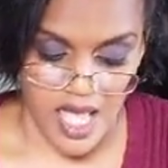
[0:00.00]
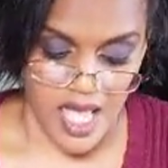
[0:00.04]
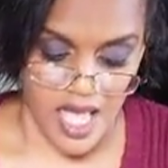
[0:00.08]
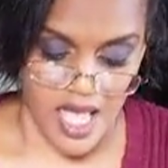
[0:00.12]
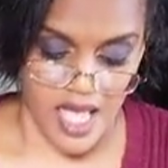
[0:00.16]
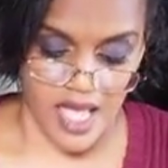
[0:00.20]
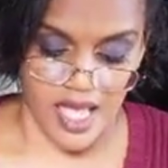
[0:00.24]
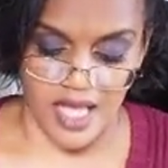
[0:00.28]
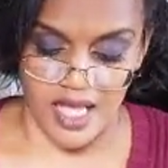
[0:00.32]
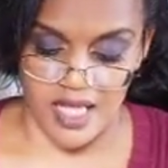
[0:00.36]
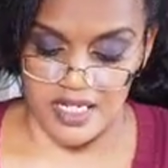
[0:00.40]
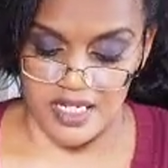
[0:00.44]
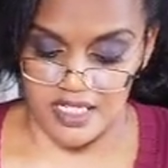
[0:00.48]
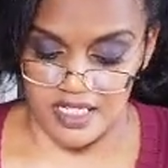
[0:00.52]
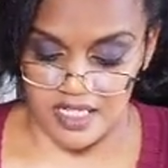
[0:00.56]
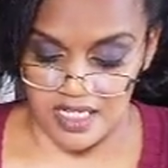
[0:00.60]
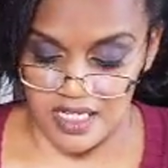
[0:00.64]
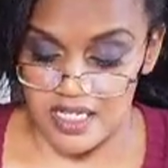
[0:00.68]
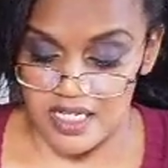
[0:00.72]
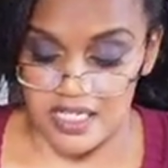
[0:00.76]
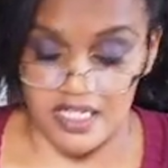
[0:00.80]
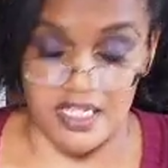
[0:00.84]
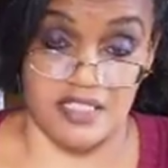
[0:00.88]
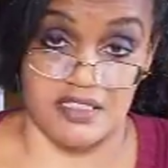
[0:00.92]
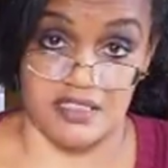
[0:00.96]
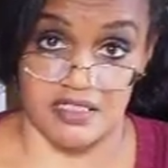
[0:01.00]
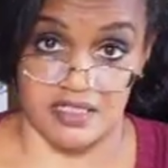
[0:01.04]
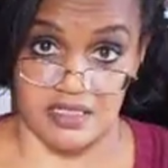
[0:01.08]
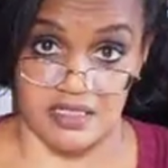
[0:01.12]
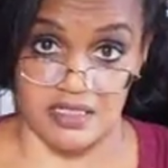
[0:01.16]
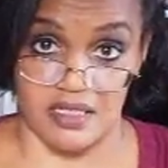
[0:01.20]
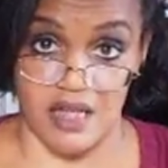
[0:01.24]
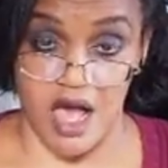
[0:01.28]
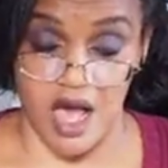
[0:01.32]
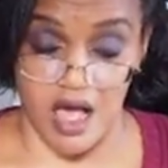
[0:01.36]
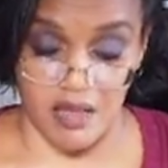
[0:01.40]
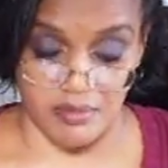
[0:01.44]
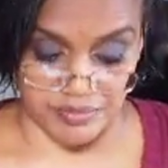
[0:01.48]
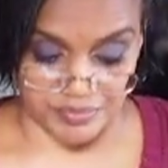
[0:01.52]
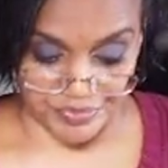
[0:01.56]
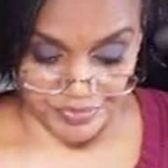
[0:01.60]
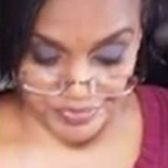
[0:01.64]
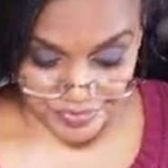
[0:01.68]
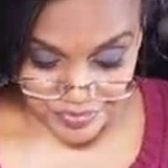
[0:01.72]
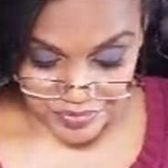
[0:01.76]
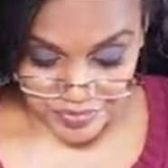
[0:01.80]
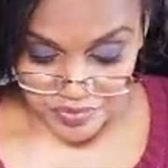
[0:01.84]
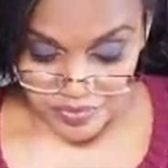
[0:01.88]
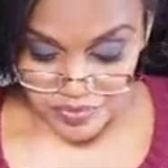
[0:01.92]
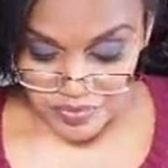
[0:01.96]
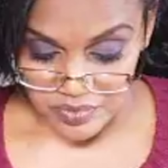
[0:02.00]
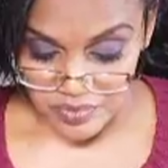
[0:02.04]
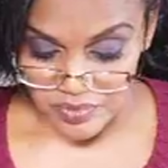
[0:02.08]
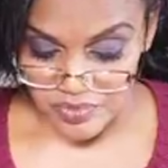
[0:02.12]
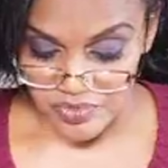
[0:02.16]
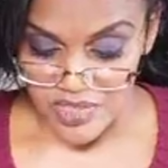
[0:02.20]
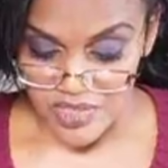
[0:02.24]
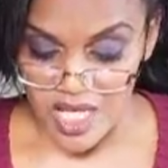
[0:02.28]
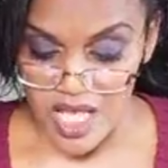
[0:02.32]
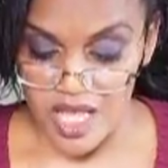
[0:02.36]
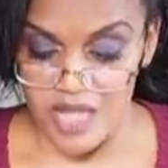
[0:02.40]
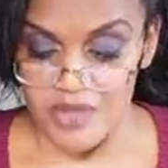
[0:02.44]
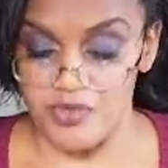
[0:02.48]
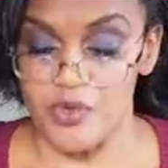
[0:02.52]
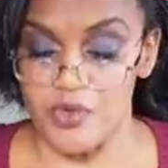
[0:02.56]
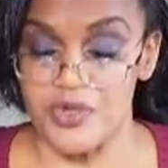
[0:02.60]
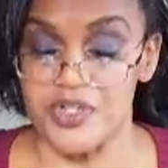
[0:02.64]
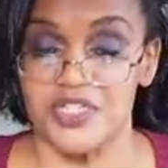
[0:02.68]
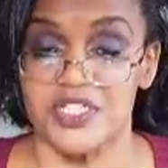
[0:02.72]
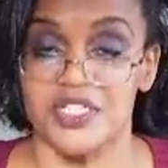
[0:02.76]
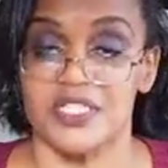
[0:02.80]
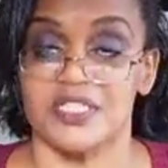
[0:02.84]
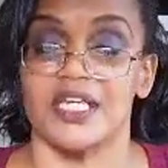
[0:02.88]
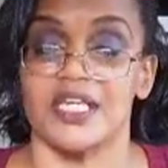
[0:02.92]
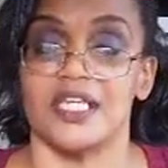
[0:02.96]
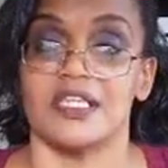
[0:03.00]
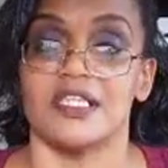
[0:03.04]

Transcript: and it needs to stop. Unfortunately,